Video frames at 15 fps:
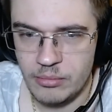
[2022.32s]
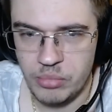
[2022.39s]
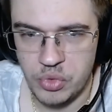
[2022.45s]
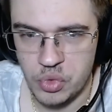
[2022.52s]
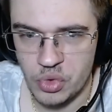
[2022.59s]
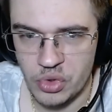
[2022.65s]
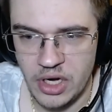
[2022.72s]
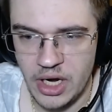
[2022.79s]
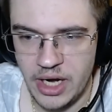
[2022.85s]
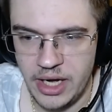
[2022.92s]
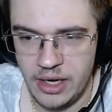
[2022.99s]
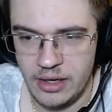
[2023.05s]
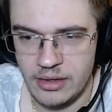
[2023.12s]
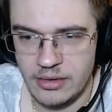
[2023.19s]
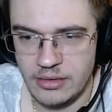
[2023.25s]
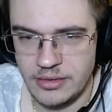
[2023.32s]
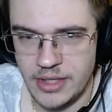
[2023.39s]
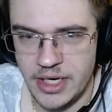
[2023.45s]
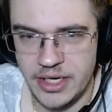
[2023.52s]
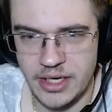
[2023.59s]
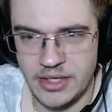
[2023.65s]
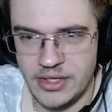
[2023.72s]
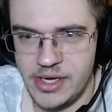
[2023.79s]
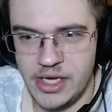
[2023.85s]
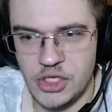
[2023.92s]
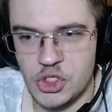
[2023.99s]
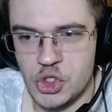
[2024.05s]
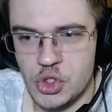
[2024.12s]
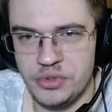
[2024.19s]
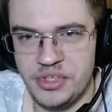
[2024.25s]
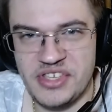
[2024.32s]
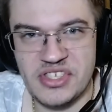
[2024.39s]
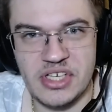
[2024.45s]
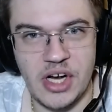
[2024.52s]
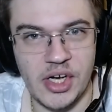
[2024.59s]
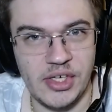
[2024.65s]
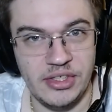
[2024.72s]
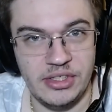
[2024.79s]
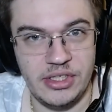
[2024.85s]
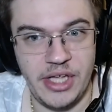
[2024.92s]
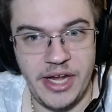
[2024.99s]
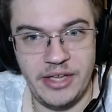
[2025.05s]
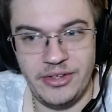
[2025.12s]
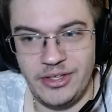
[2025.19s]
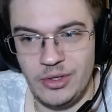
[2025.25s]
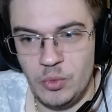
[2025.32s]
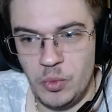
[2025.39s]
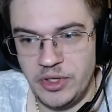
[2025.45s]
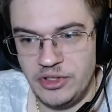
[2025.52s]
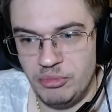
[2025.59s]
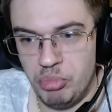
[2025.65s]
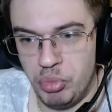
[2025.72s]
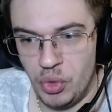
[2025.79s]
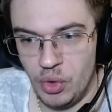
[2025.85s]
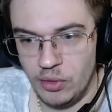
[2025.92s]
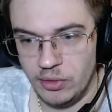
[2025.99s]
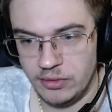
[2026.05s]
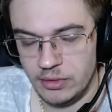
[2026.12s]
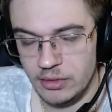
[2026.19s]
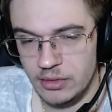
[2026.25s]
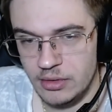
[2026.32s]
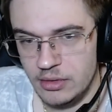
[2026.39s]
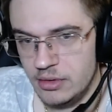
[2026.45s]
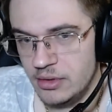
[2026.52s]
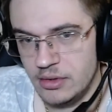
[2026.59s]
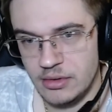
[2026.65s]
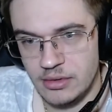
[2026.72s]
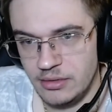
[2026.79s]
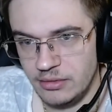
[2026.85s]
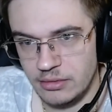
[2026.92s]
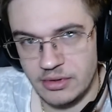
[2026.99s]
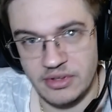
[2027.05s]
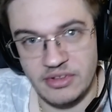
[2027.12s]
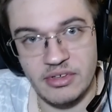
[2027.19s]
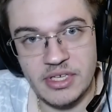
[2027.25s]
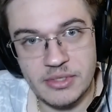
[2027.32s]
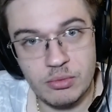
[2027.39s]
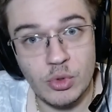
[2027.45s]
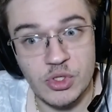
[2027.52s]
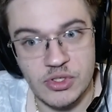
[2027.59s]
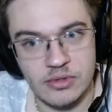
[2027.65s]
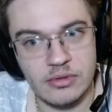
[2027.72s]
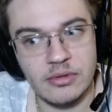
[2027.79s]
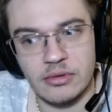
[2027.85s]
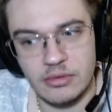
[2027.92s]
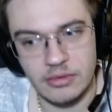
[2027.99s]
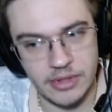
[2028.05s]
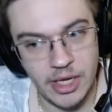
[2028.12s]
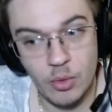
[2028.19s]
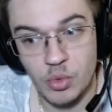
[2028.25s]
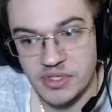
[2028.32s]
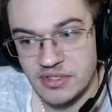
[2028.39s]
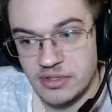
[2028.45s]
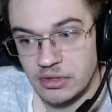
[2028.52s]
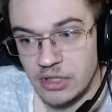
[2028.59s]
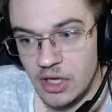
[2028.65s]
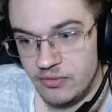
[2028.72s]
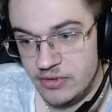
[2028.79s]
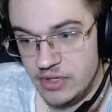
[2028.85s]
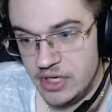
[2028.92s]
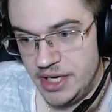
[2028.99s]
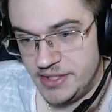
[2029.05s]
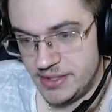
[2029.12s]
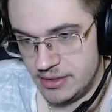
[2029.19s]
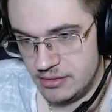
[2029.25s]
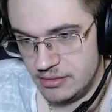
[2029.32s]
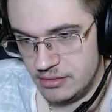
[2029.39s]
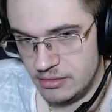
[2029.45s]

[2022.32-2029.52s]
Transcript: Poor guy. As soon as Scarlet died, he went bald. Well, that was love, guys.